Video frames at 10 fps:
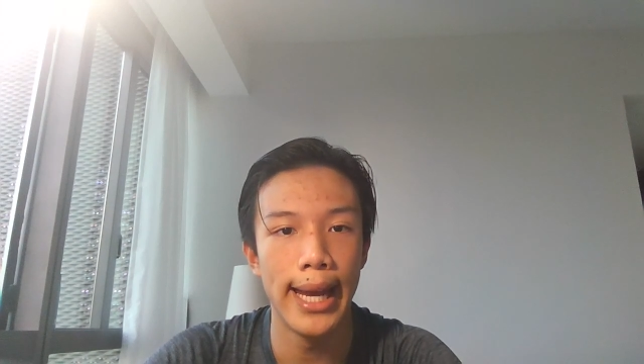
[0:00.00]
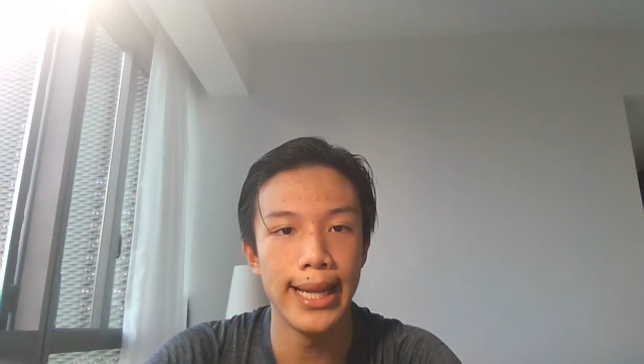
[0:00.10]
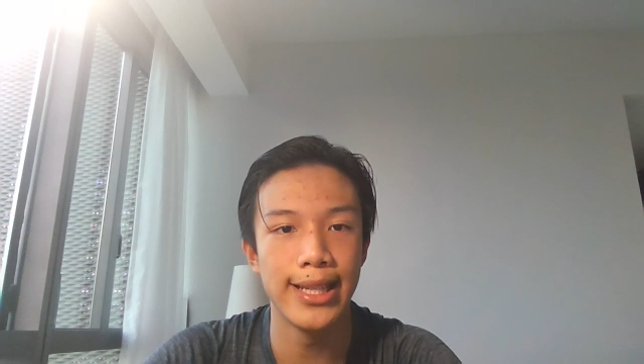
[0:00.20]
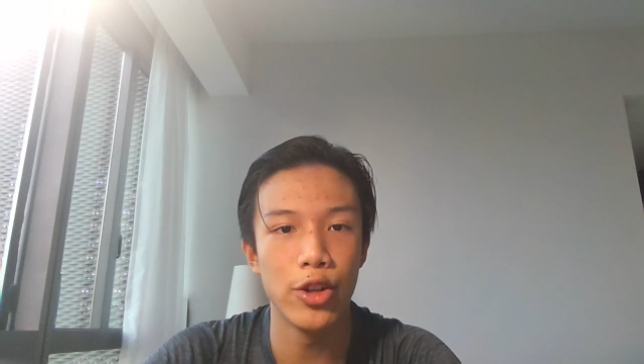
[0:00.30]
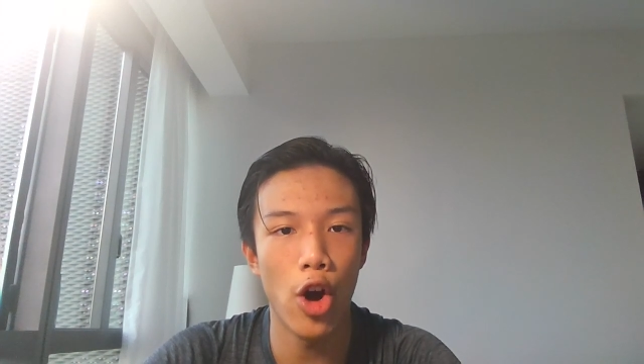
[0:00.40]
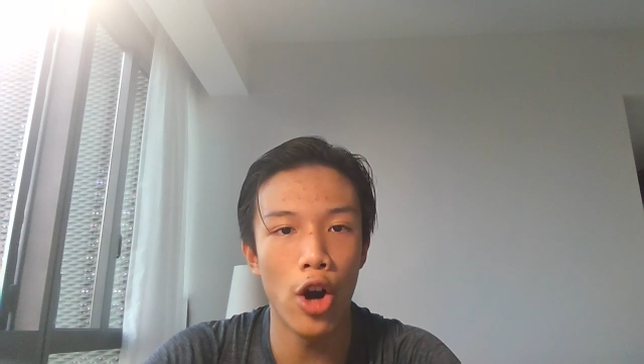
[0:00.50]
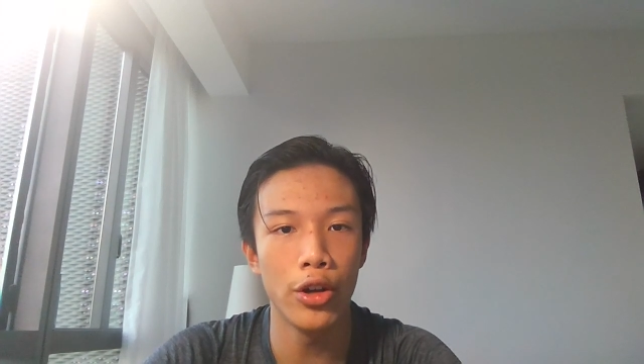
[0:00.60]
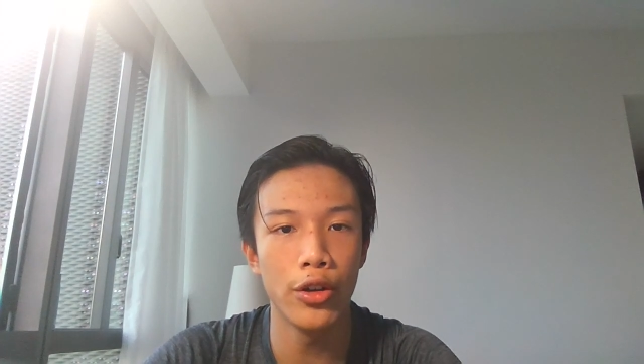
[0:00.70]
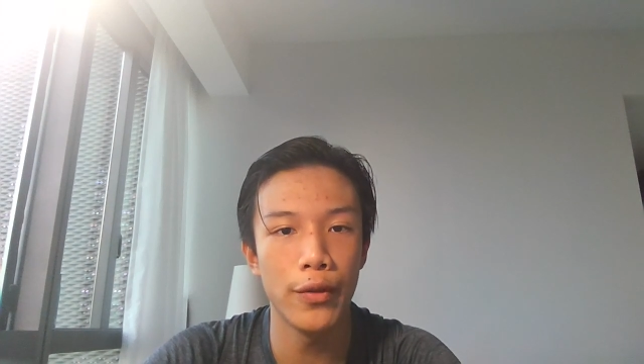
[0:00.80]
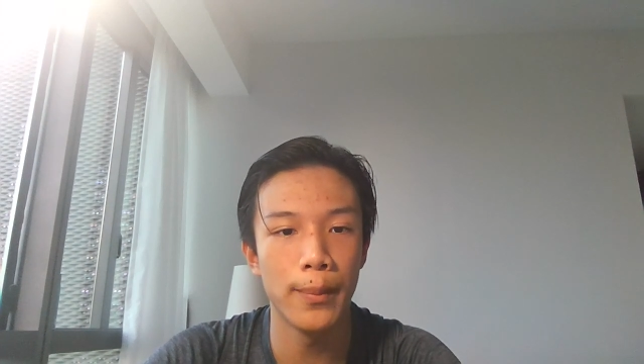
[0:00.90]
It is an
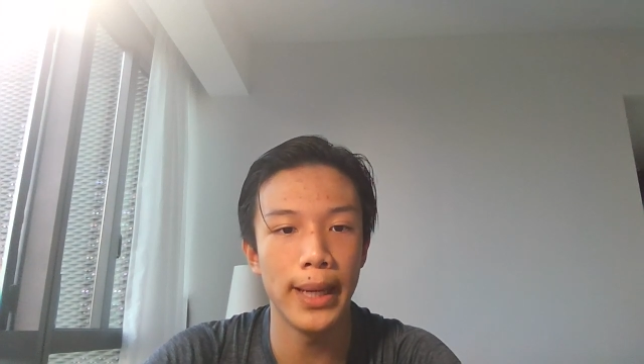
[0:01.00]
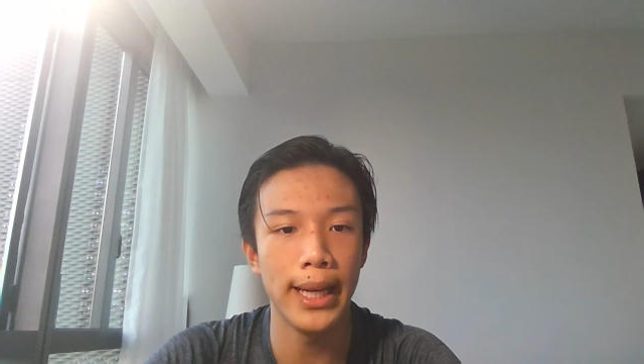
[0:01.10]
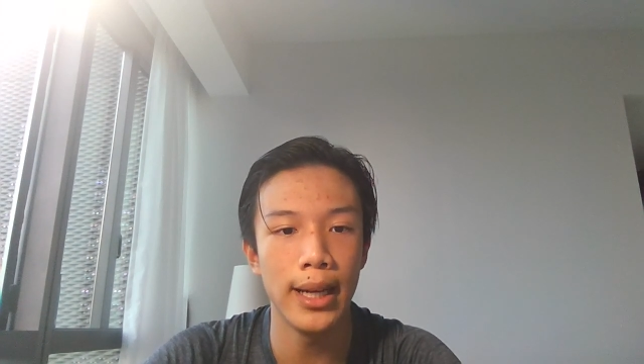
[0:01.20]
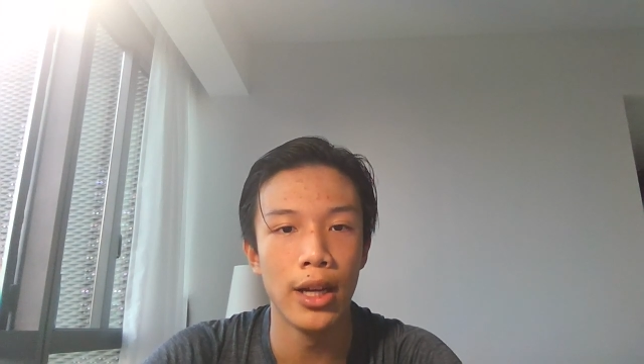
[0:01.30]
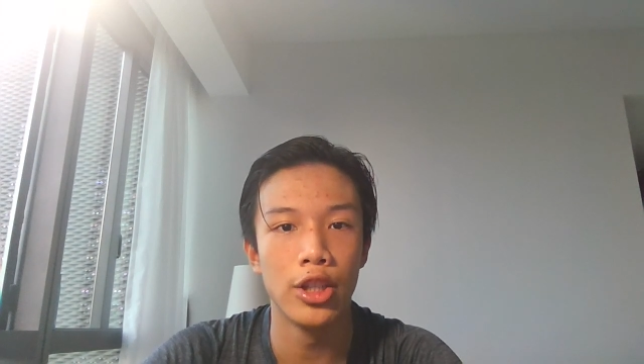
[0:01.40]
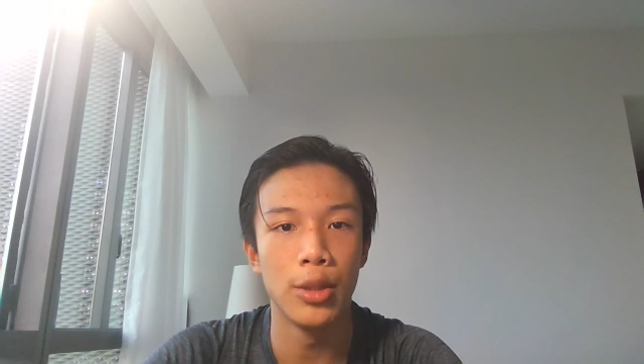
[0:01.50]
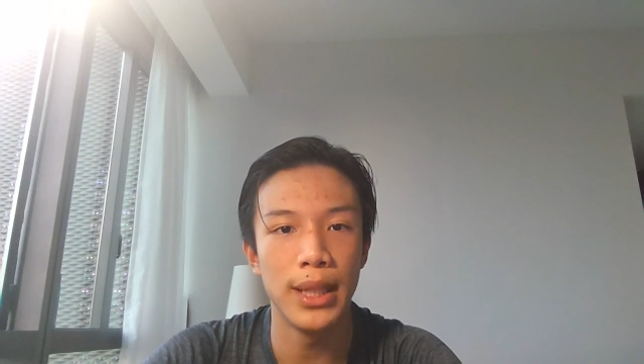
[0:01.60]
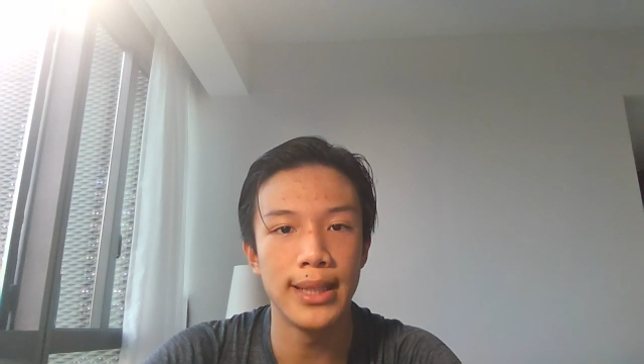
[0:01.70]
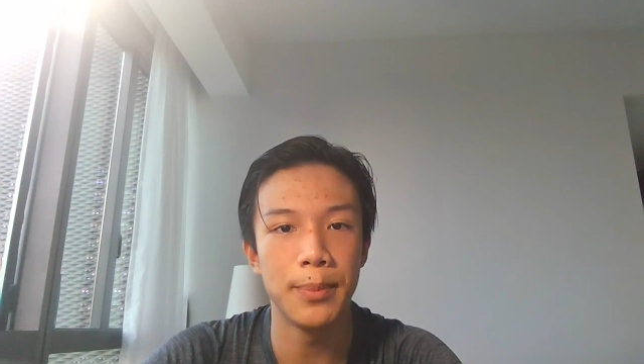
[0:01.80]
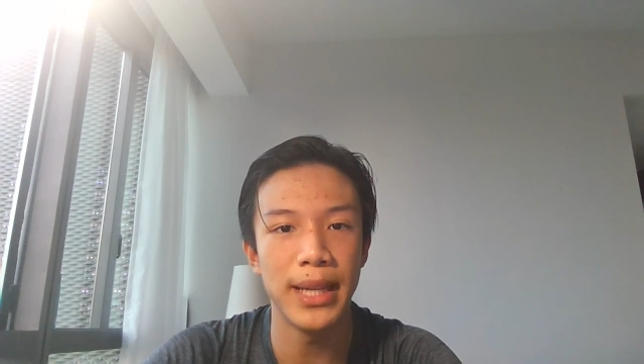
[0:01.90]
honor for me to
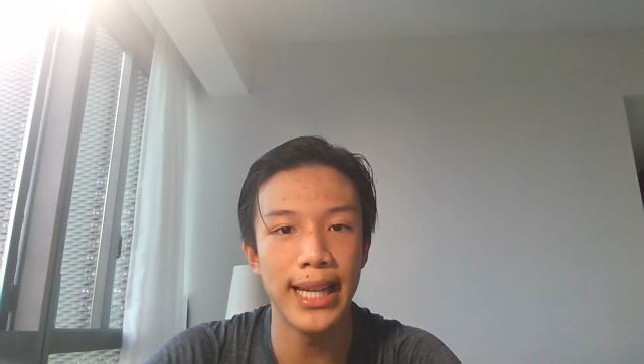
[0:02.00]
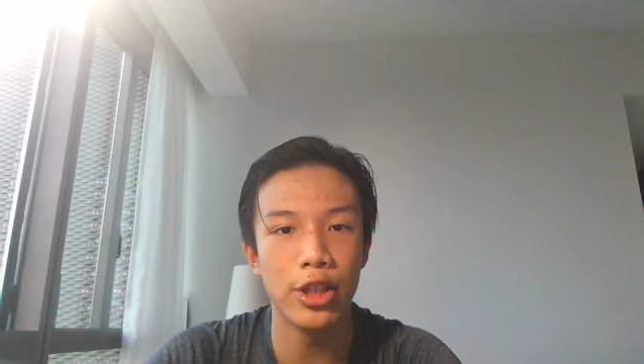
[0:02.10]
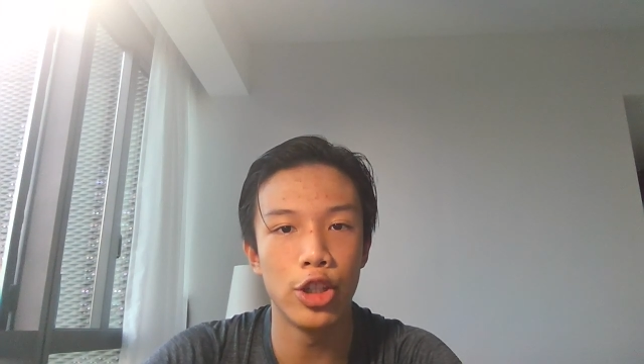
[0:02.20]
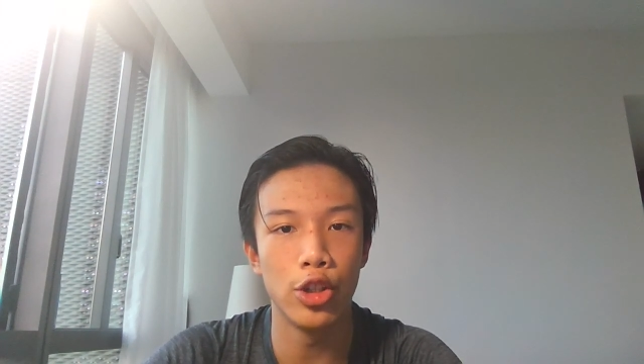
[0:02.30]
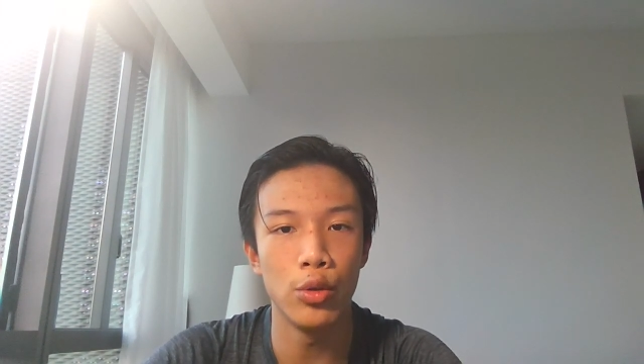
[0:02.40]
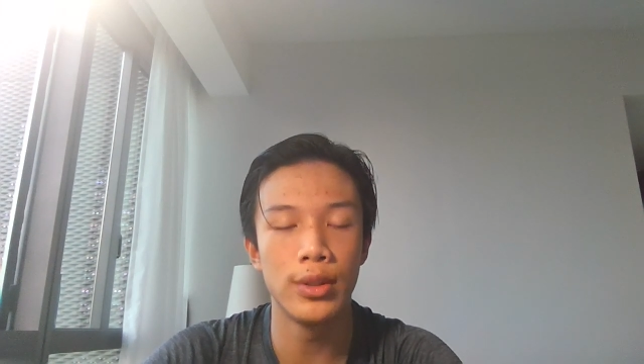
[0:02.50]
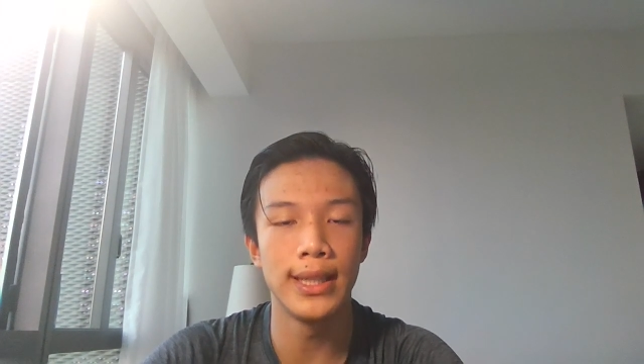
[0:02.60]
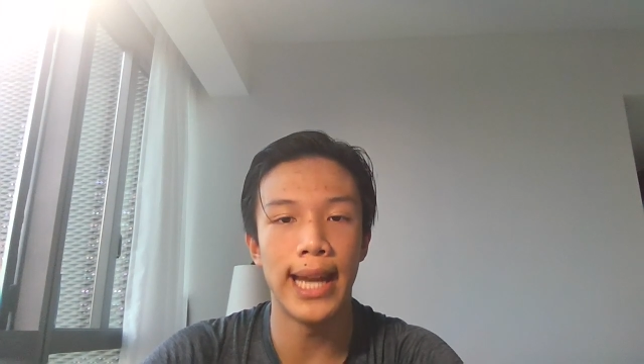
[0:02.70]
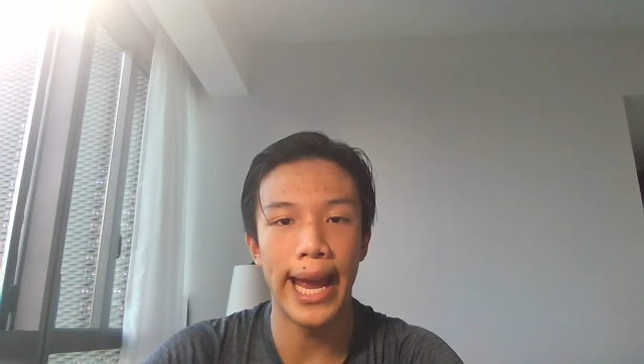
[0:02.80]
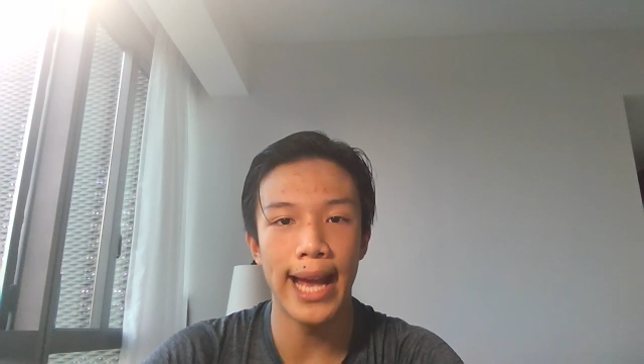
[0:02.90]
be speaking to you
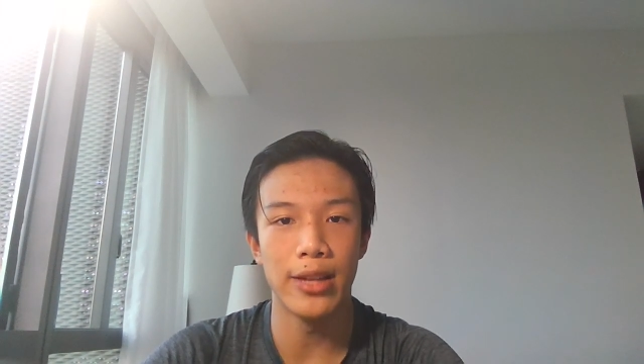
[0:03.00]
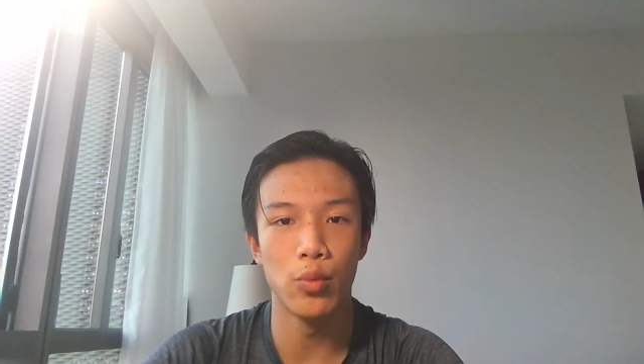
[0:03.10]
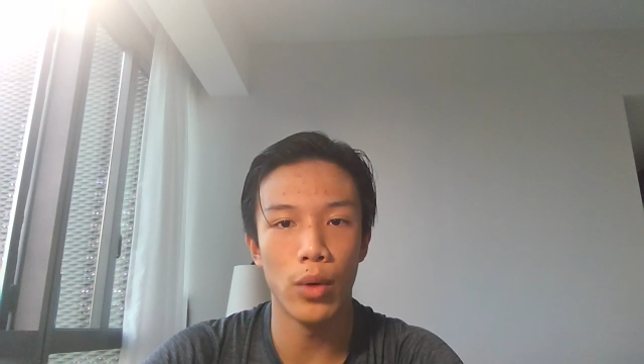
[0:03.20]
today as